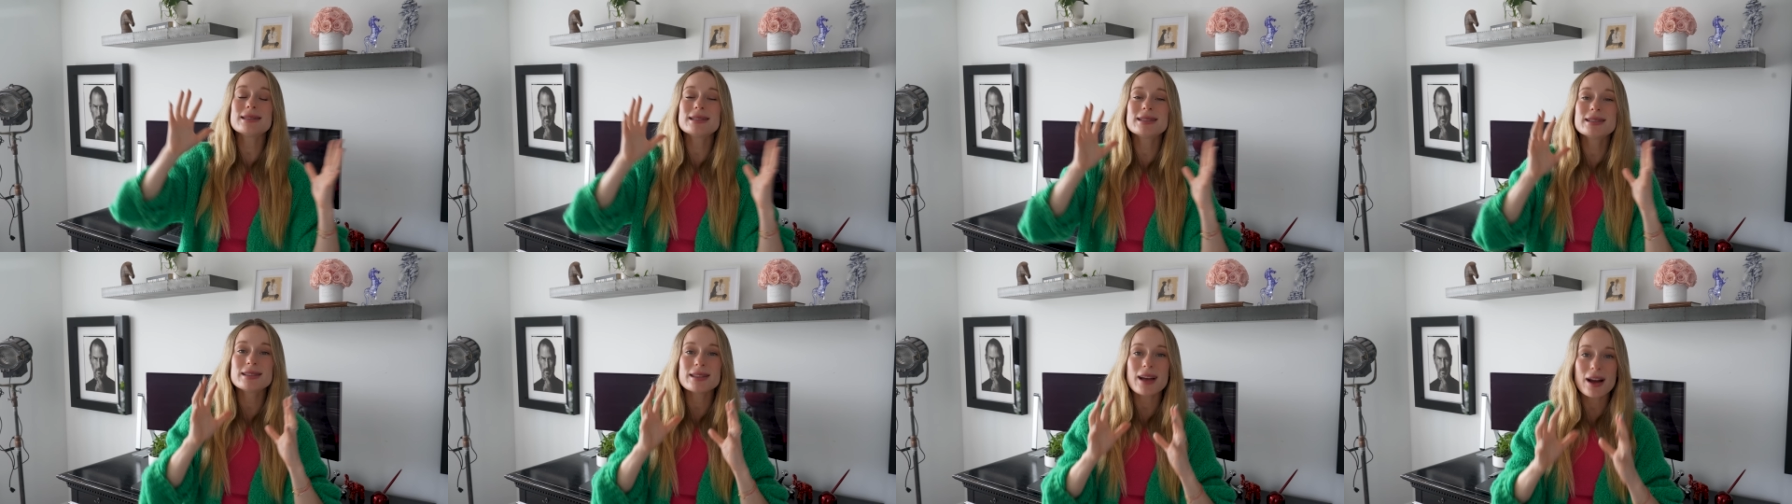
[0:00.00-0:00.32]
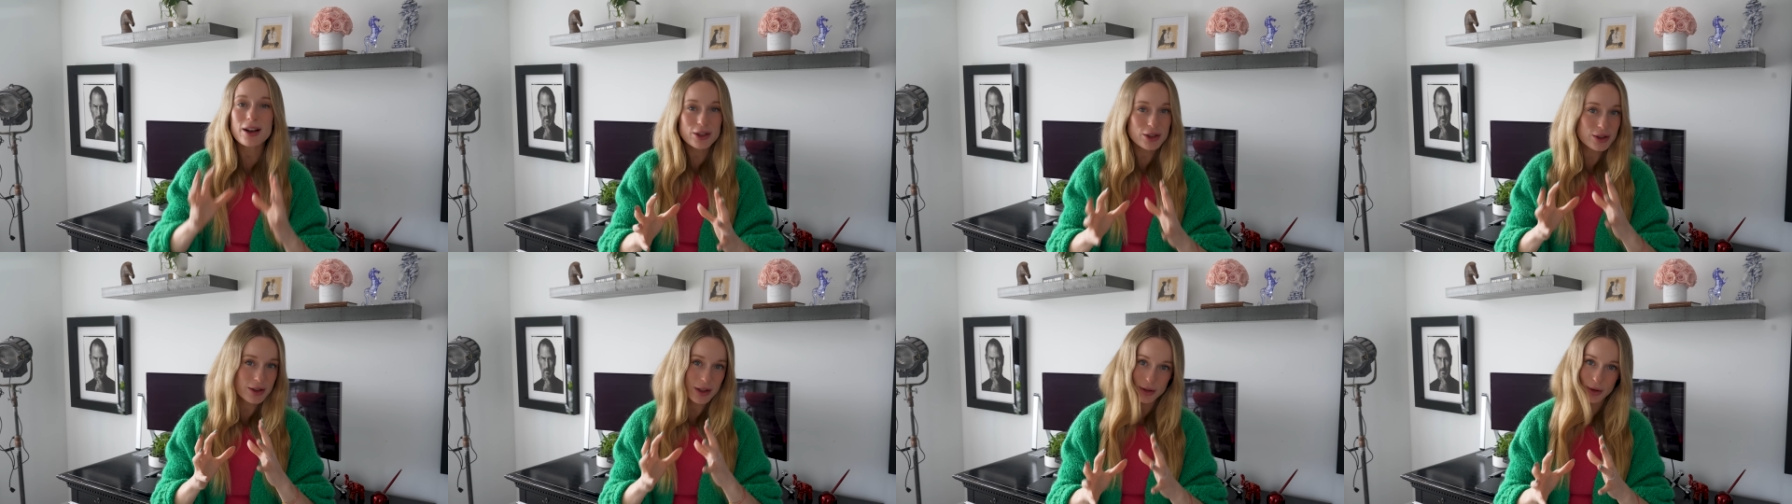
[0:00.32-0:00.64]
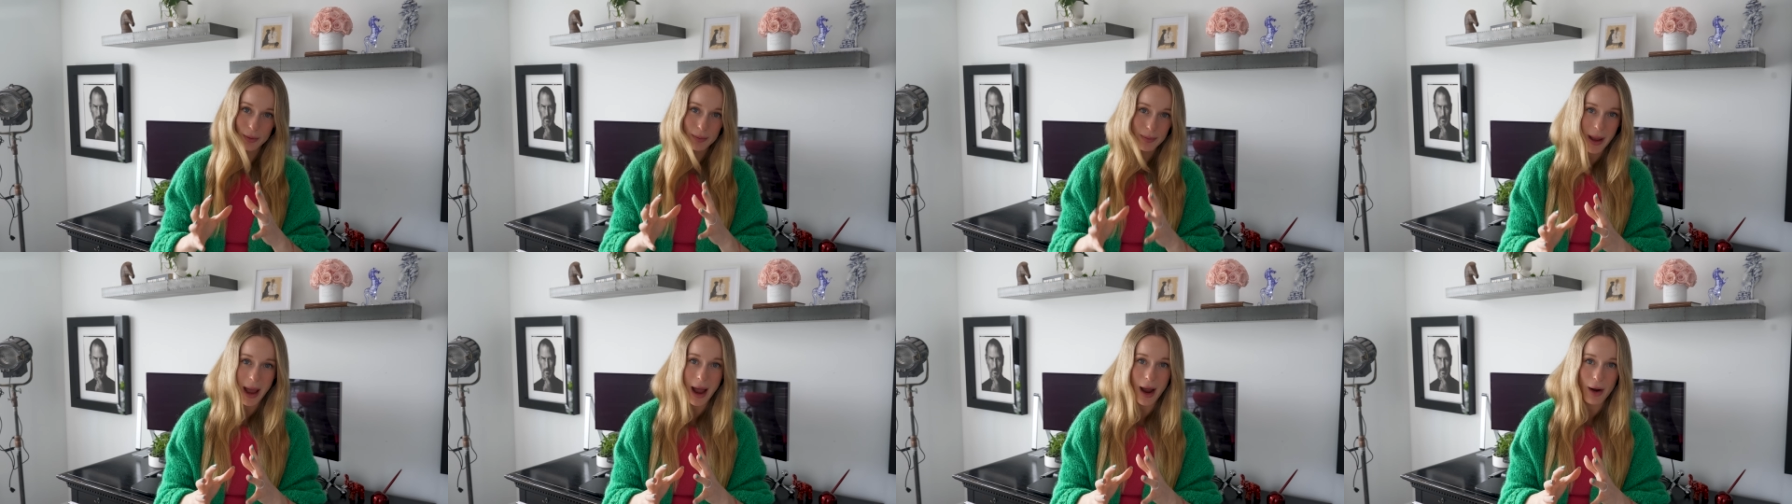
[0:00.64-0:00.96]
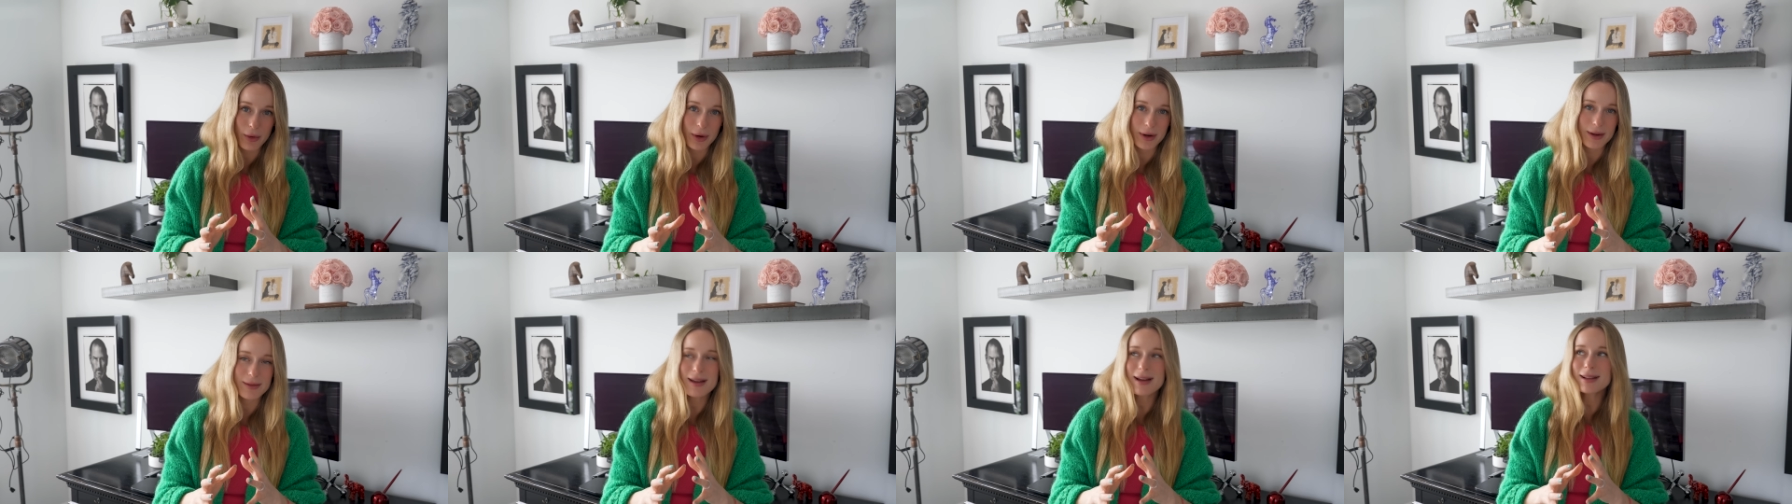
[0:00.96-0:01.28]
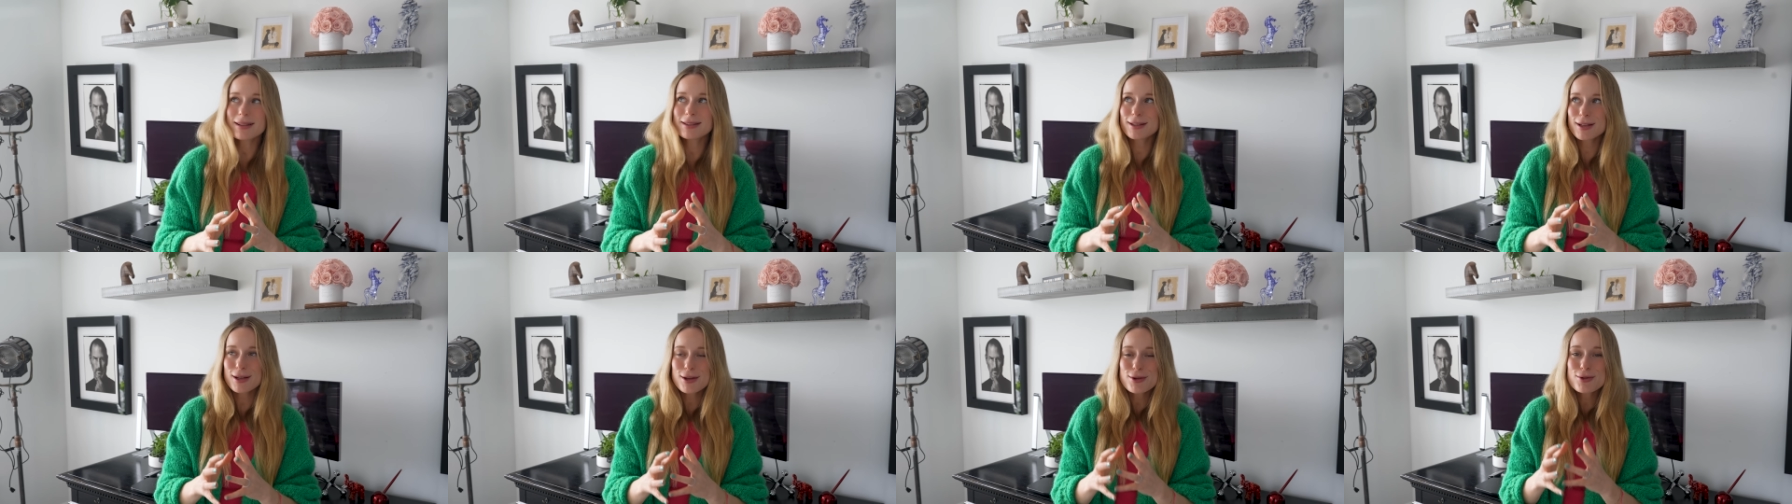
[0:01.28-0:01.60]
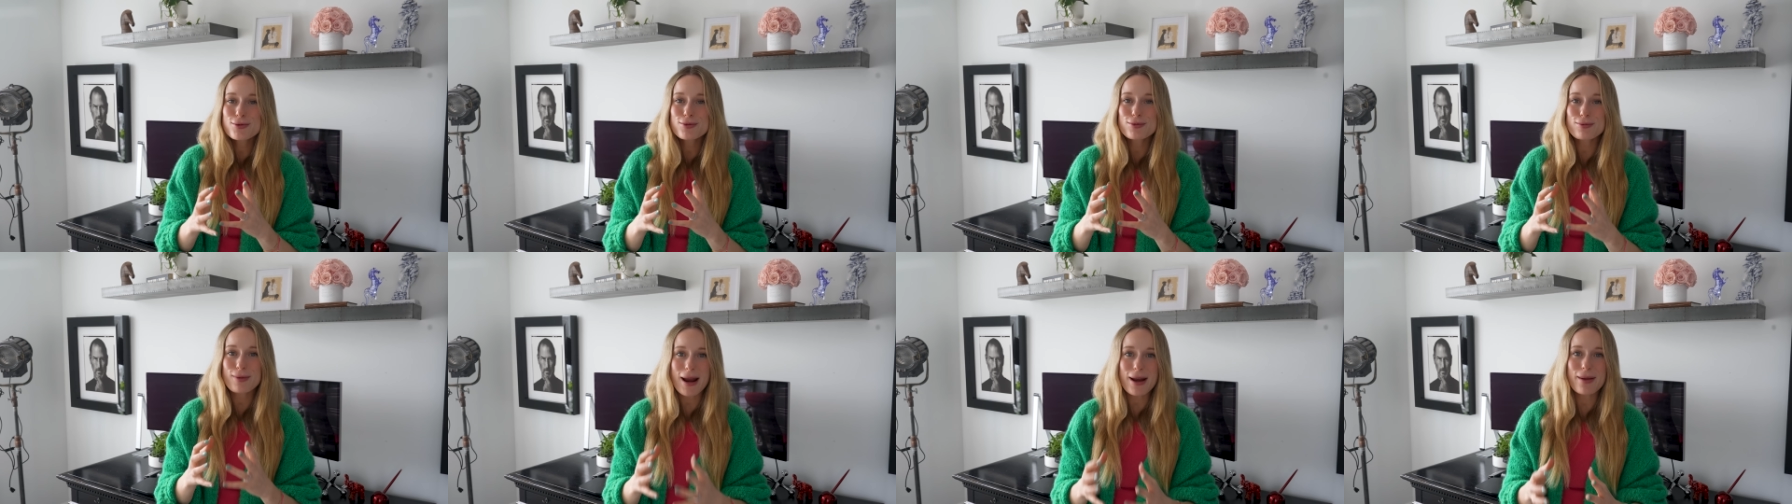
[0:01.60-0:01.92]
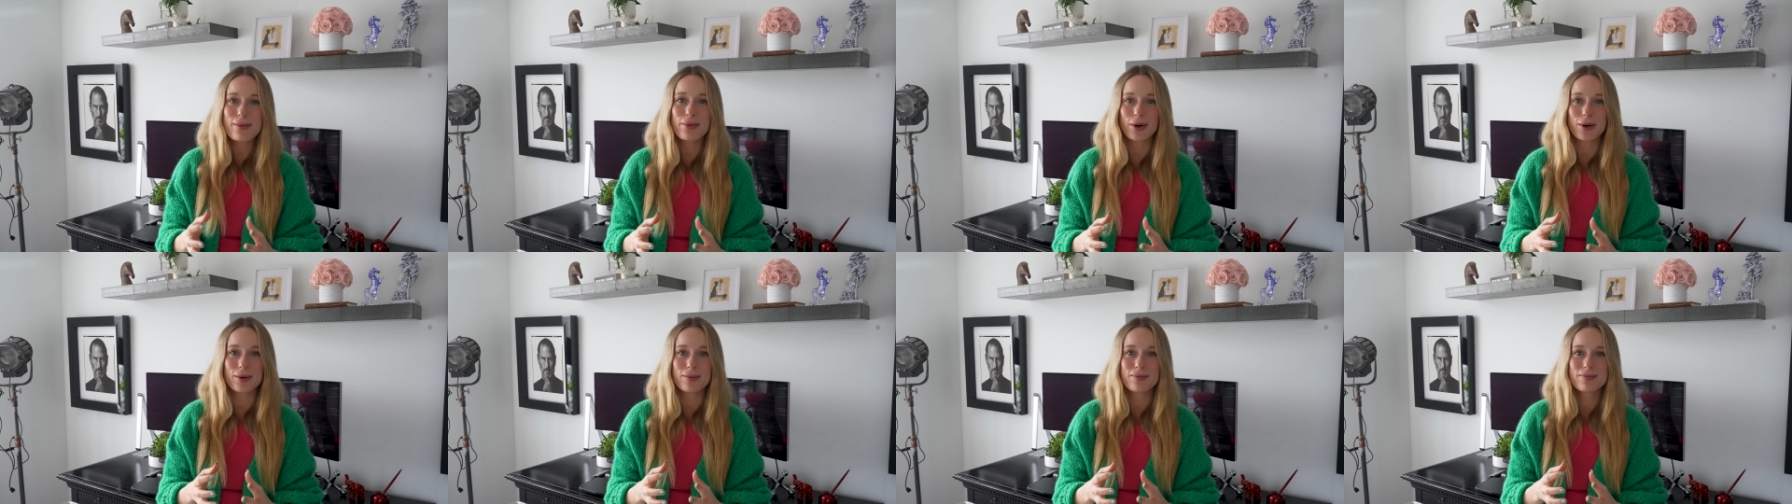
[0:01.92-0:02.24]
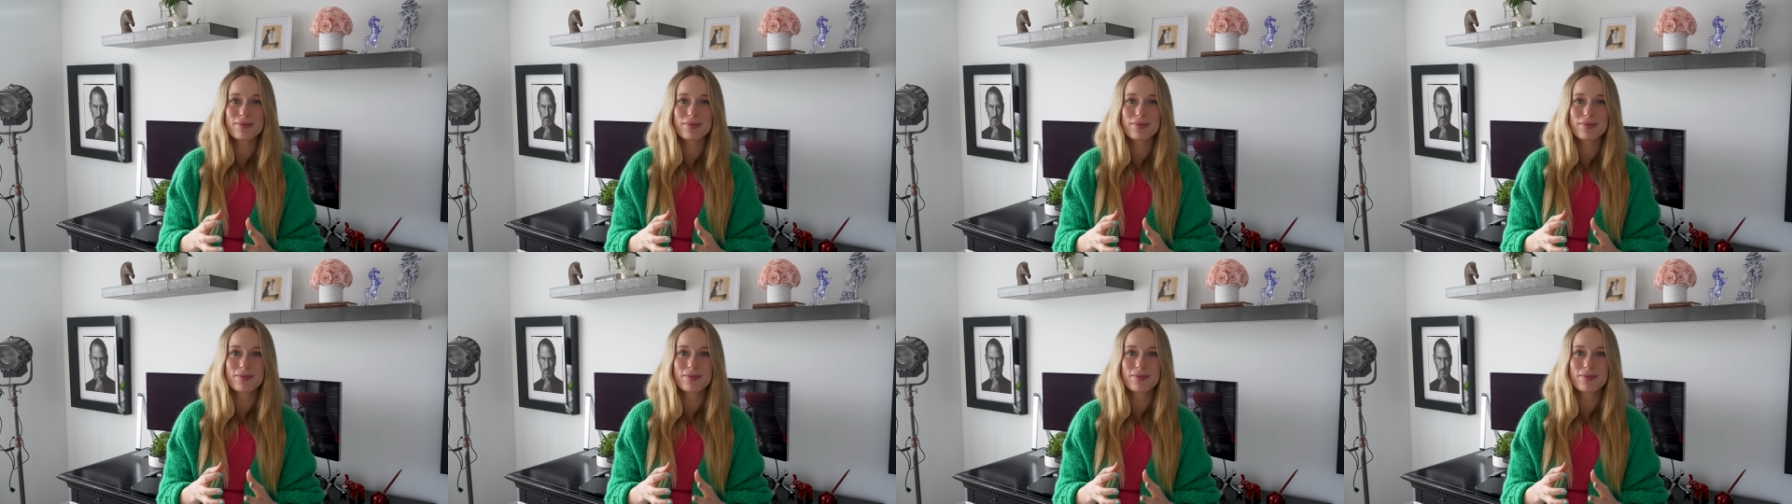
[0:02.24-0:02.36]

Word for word: such little power. That's incredible.